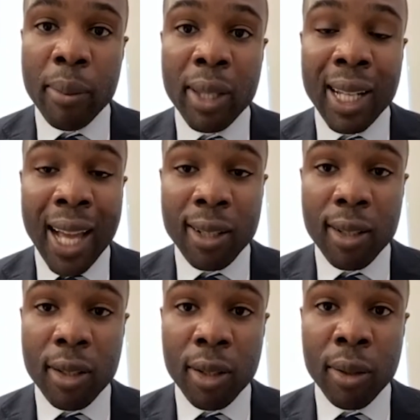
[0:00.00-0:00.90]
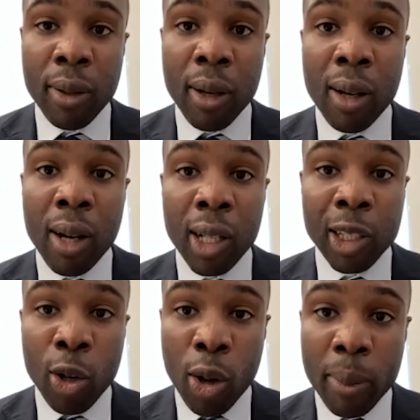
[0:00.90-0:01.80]
The latter two are
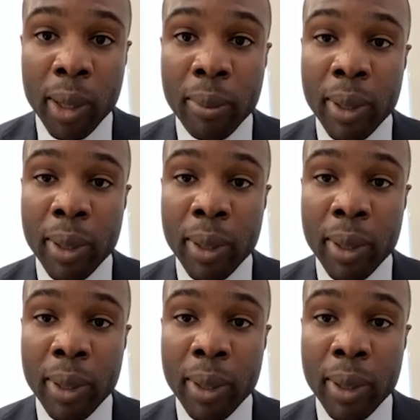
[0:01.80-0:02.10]
uncommon